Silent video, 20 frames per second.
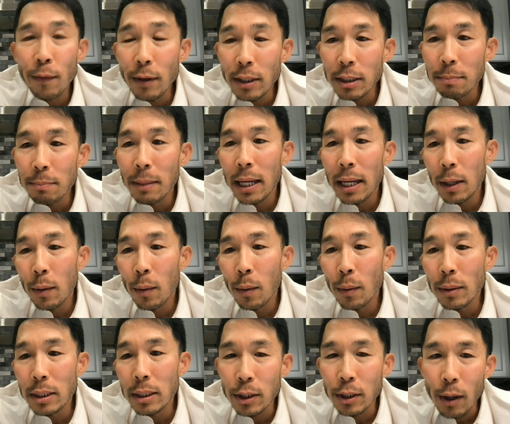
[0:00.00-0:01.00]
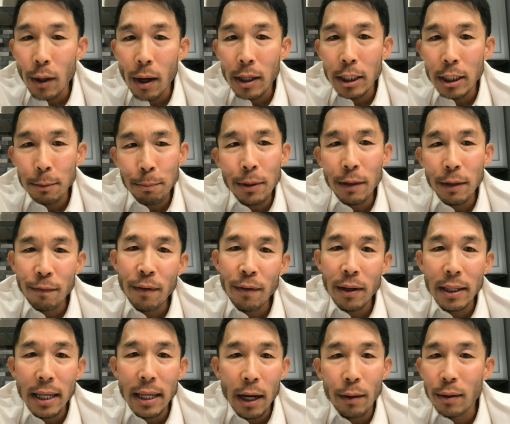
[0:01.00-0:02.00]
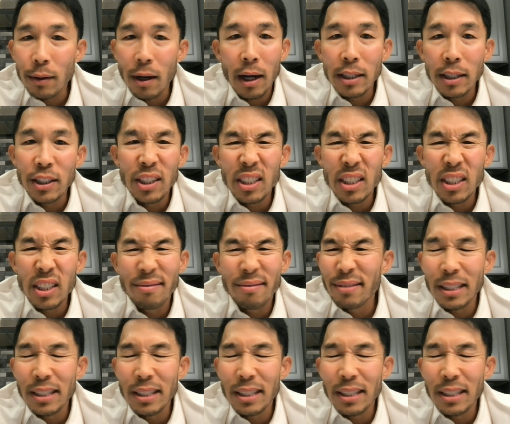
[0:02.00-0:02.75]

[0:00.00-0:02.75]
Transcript: First, my oldest daughter is pretty fairly health conscious